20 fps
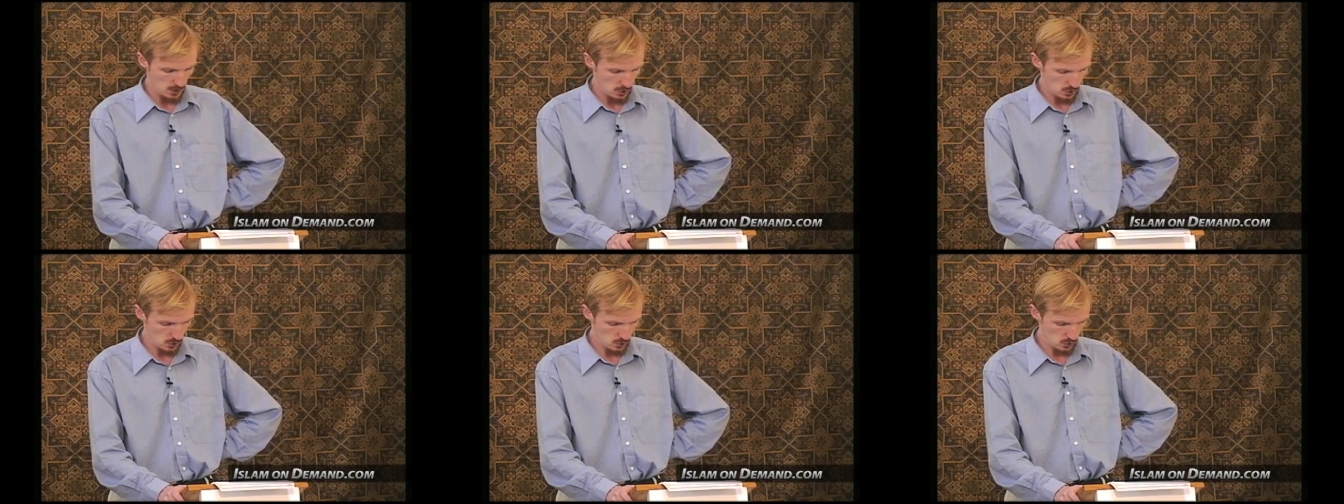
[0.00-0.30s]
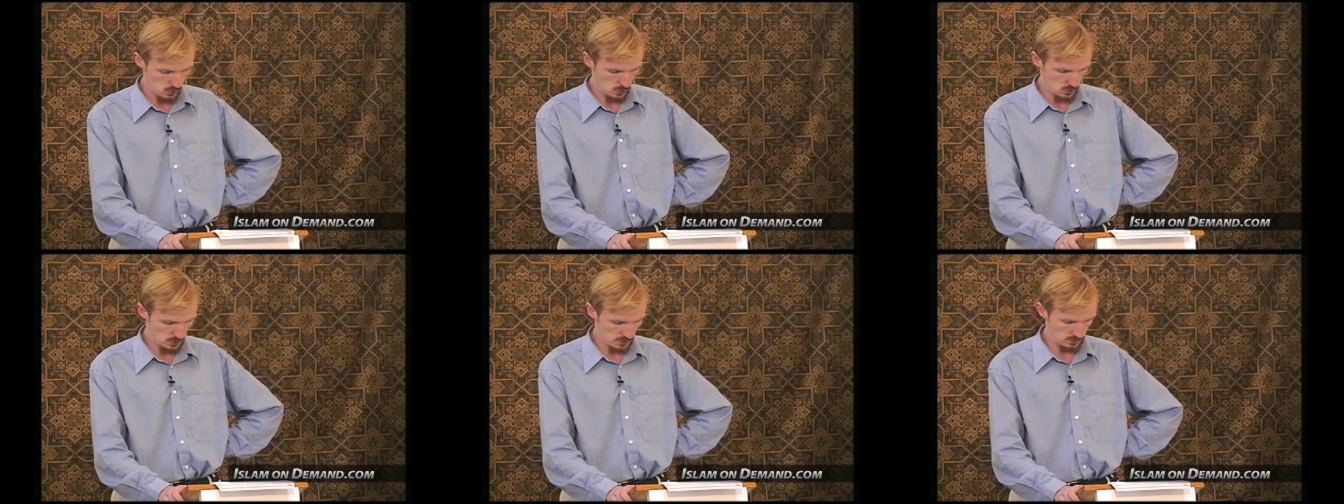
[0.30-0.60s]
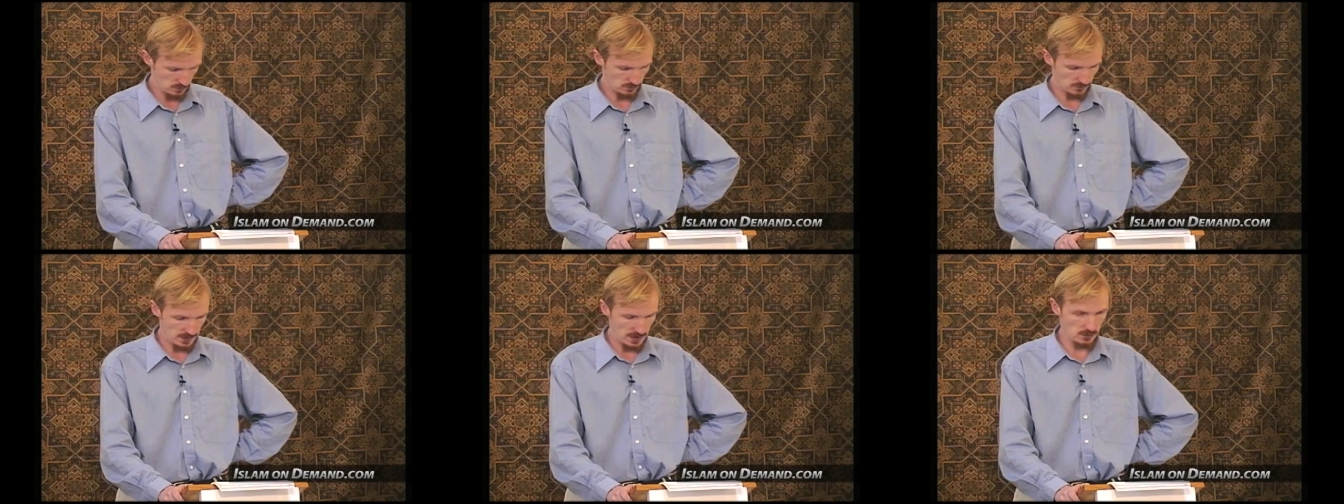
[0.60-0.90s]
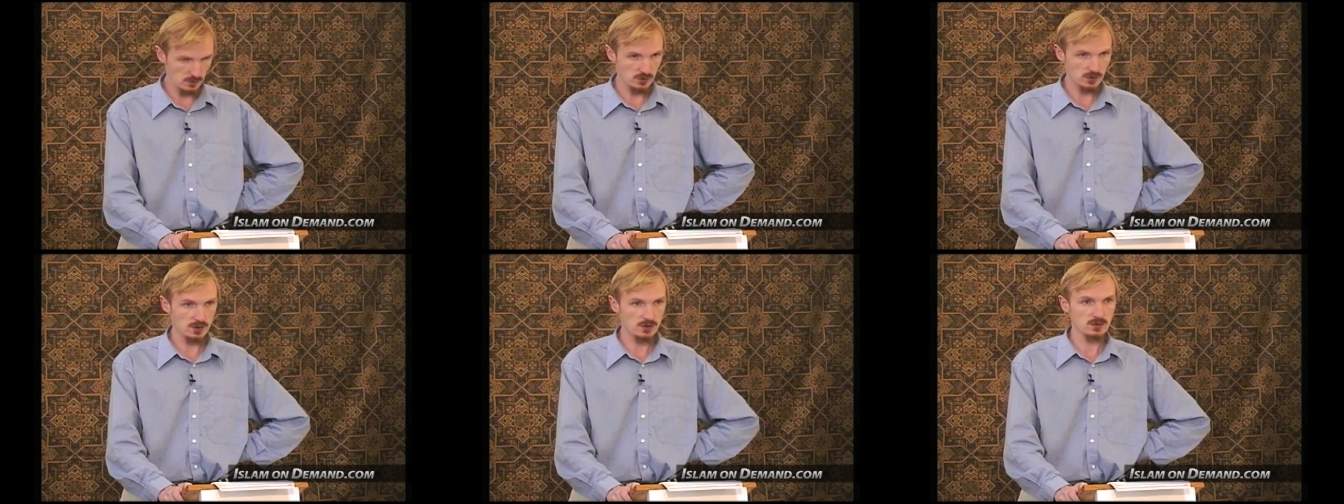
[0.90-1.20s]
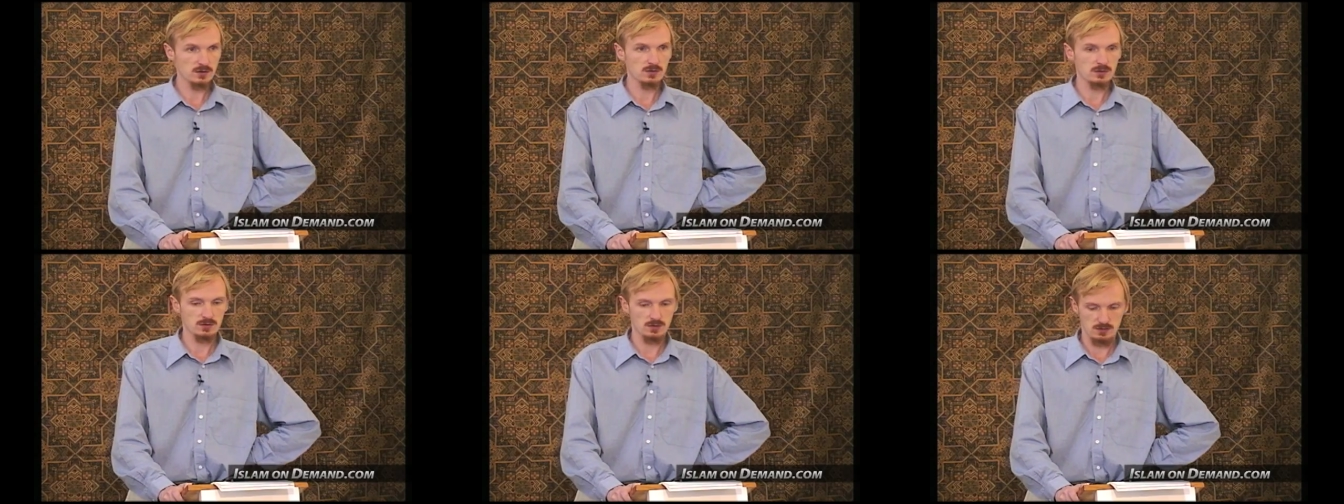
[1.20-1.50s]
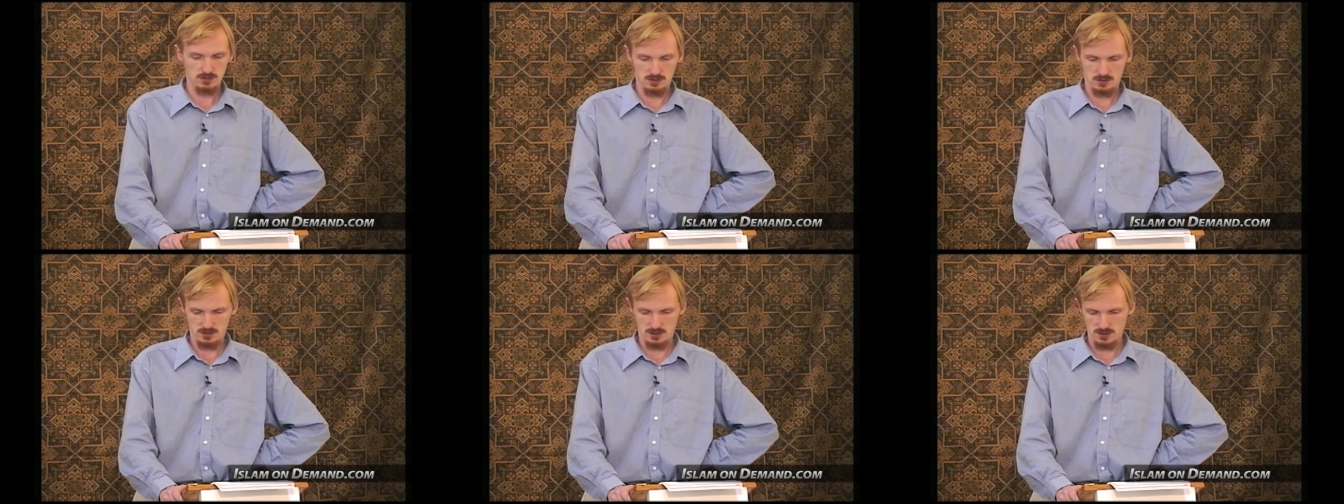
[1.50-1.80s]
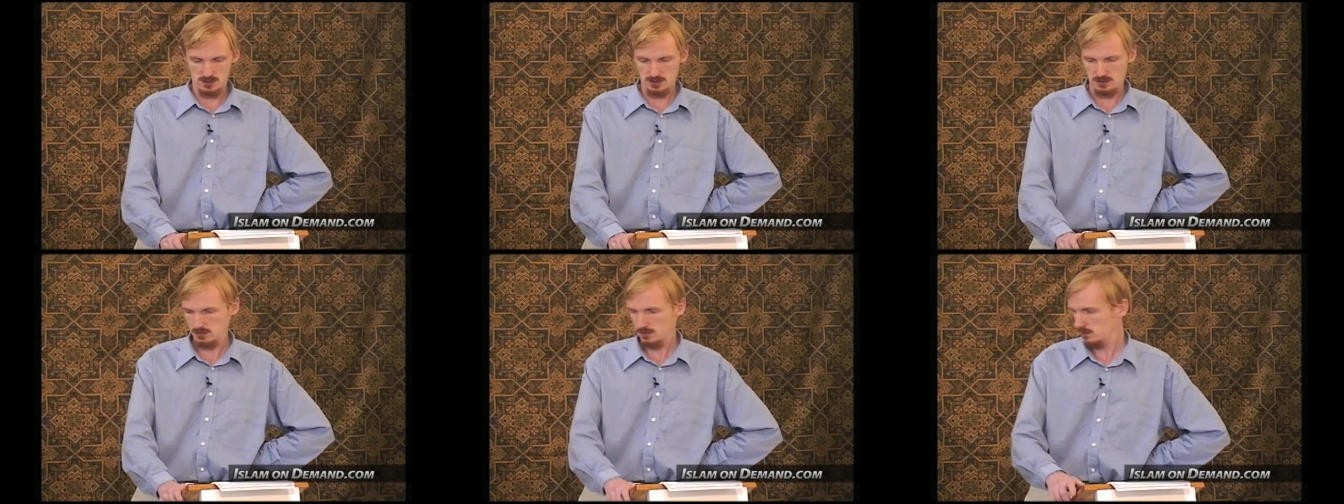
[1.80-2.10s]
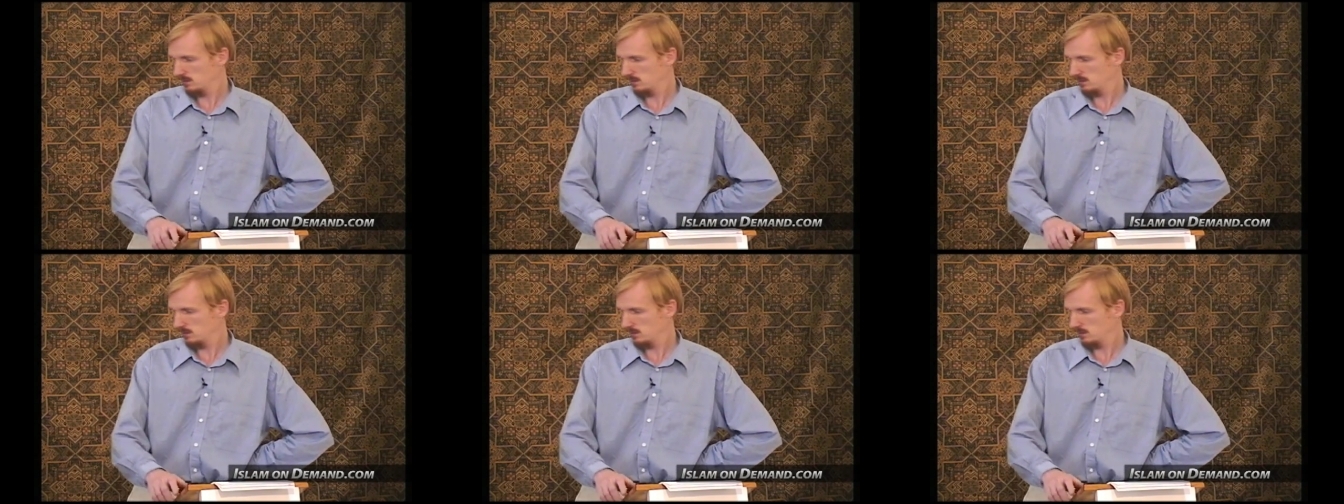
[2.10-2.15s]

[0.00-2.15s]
who founded the